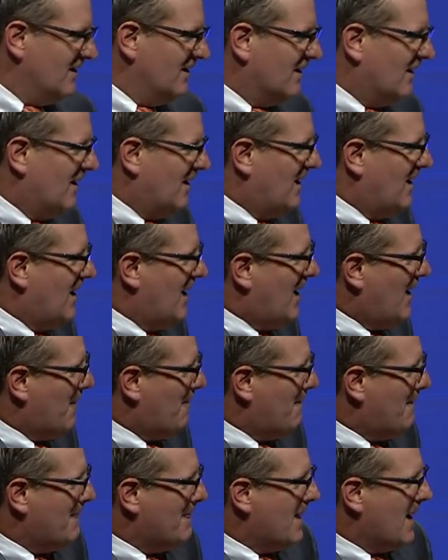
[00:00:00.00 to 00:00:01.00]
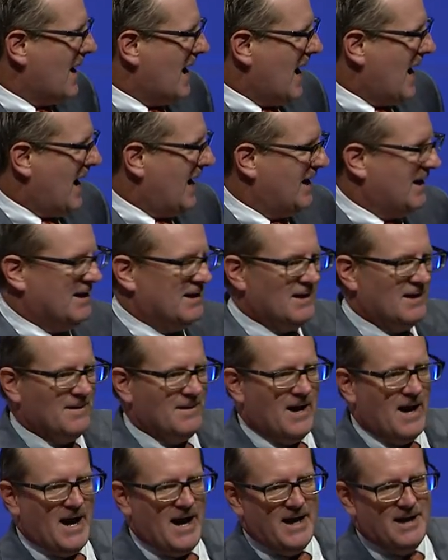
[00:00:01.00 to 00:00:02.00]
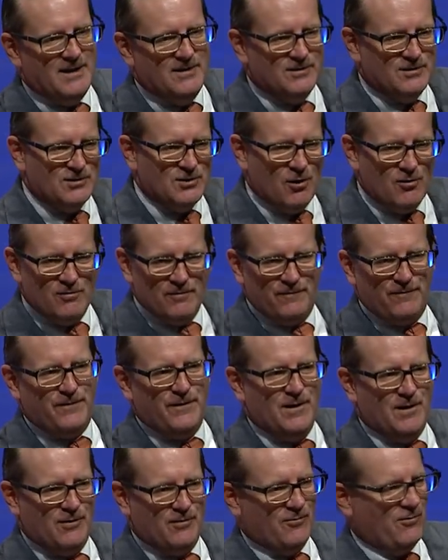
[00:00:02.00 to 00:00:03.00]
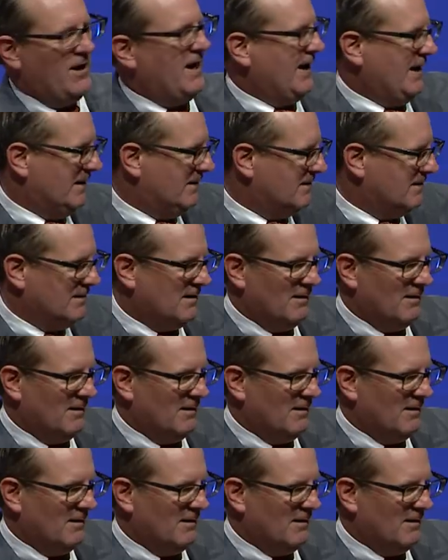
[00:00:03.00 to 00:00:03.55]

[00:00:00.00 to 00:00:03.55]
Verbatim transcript: Um, I, I don't feel great